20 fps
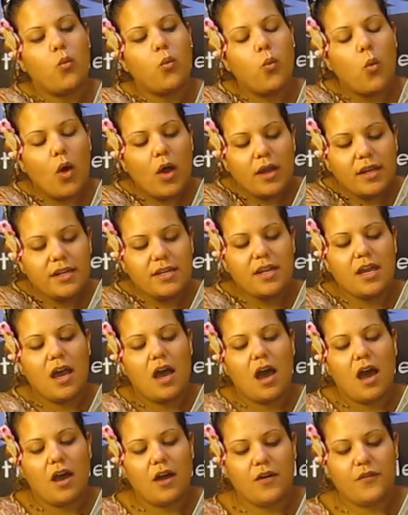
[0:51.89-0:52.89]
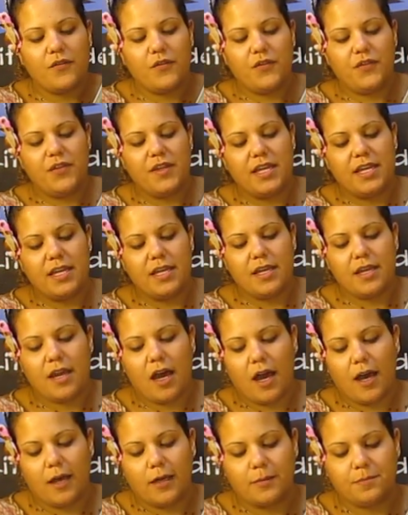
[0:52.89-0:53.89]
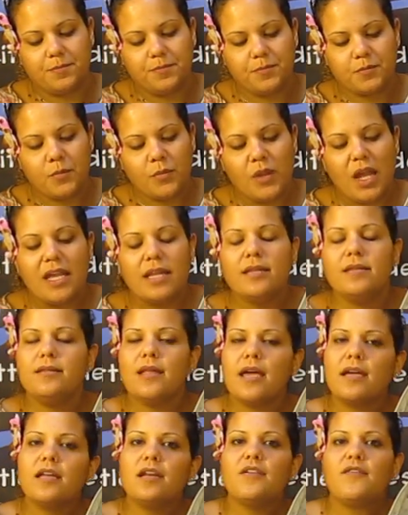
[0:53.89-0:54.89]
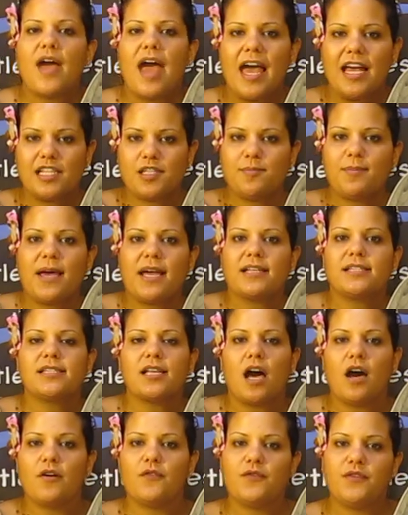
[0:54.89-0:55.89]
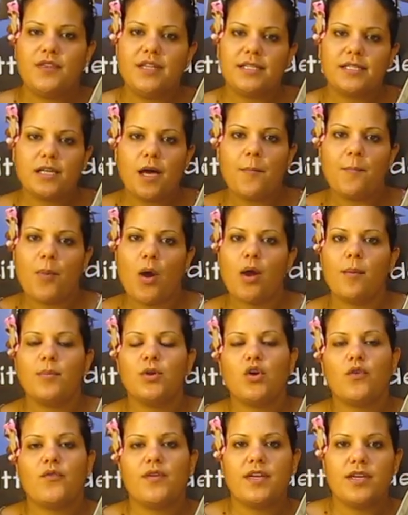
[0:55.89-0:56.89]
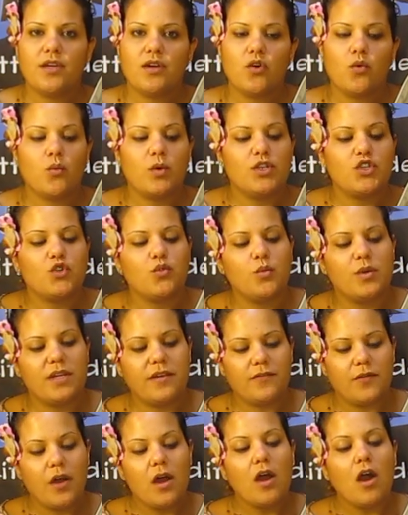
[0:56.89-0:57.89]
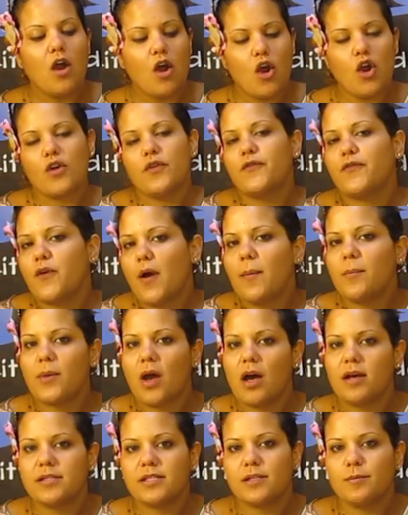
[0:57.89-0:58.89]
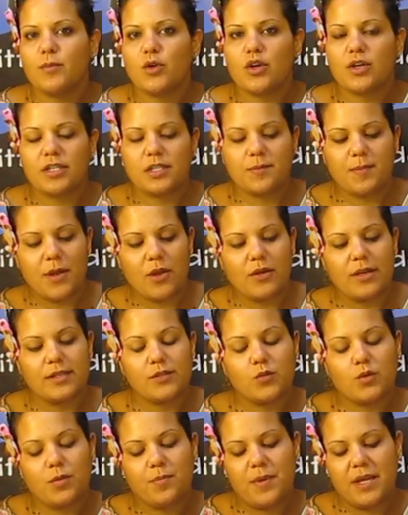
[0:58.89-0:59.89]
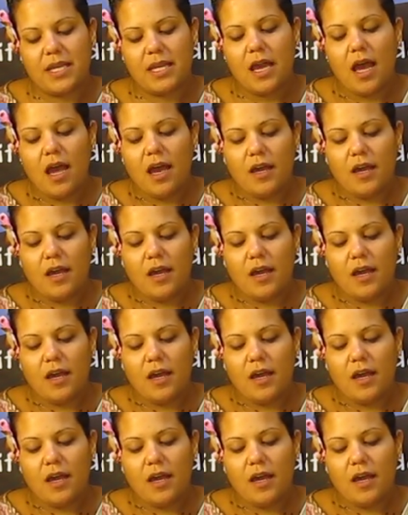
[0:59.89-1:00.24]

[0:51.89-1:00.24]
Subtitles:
one of the negative aspects of this compartment over here, which we've heard from customer experience, would be